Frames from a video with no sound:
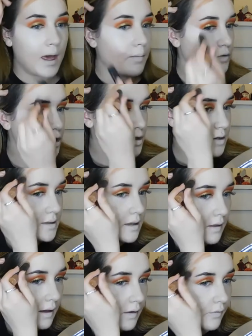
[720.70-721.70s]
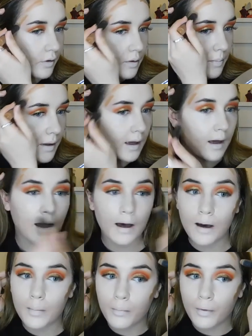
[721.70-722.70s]
and just because I think I've gone a bit
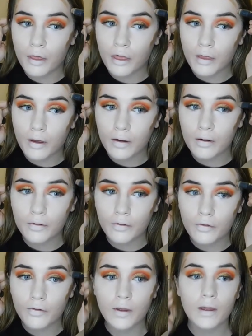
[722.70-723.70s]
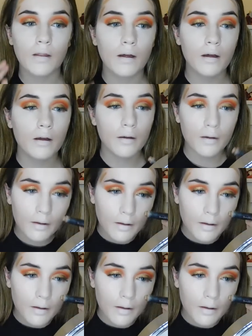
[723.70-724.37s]
ham with the concealer,